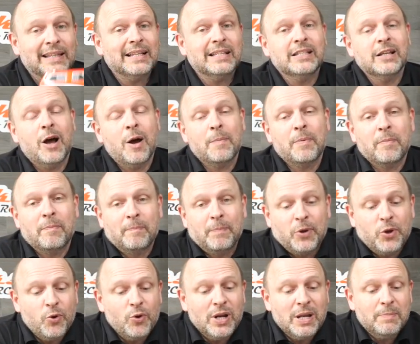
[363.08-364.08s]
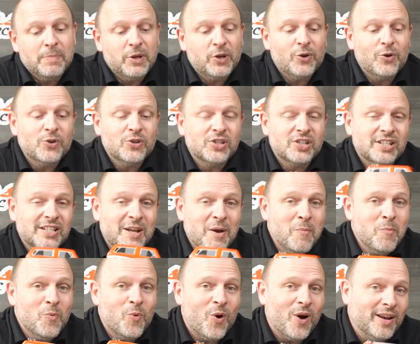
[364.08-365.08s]
this up purely because
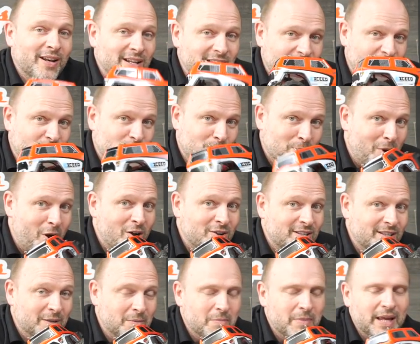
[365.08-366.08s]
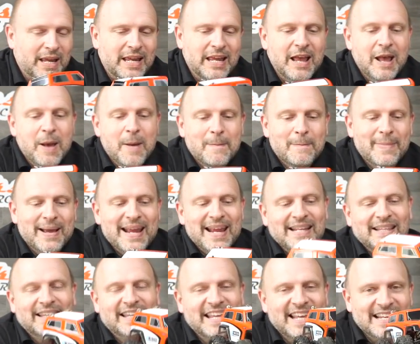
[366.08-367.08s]
someone smarter than me
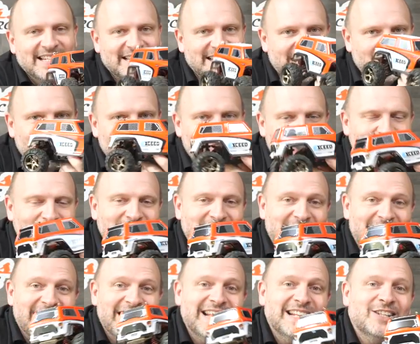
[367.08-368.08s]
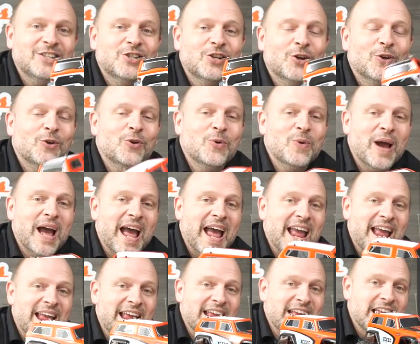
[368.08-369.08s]
made this and turned it into
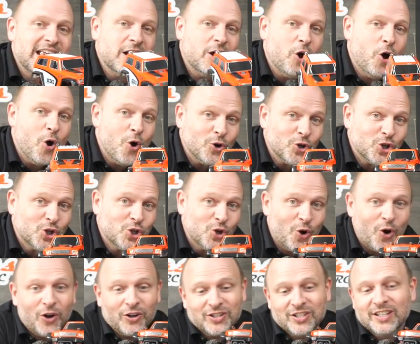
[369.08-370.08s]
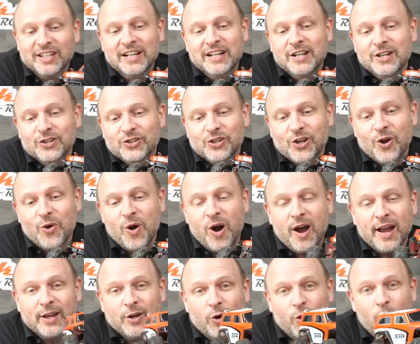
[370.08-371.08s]
a hot shot. So
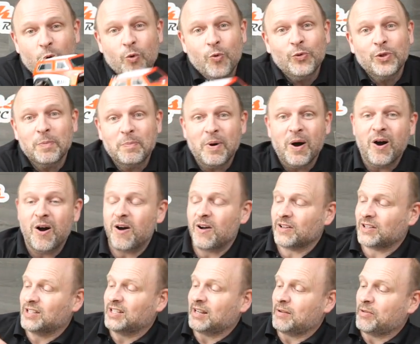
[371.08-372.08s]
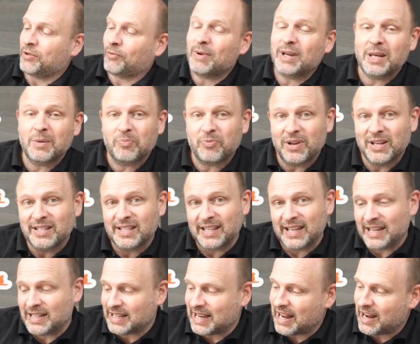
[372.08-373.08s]
I got all the parts three D
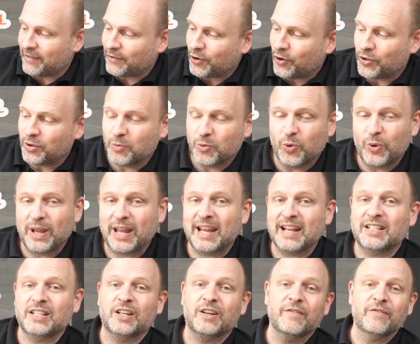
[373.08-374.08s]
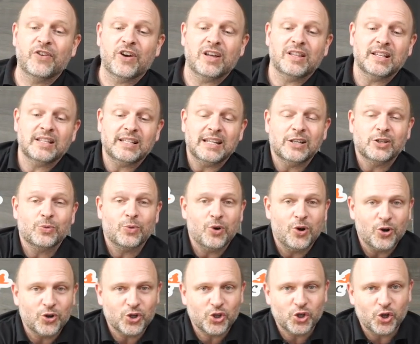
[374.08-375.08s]
printed and I've got them all here to convert this into a
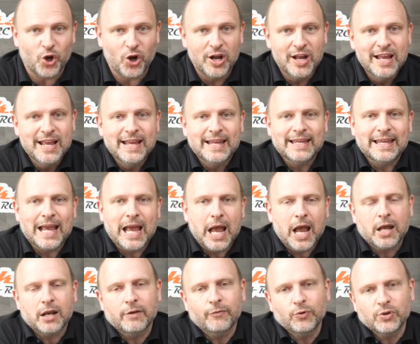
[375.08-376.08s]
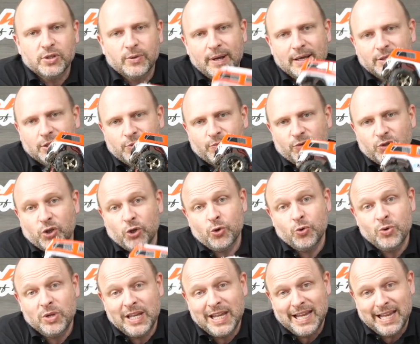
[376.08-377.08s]
hot shot. Yeah, and I've also had this for two
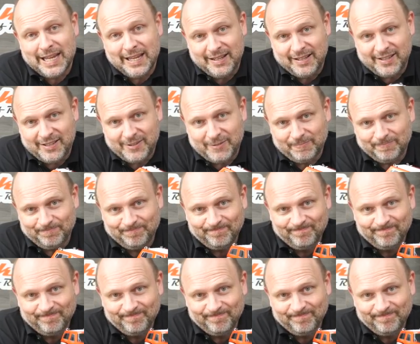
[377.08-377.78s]
years.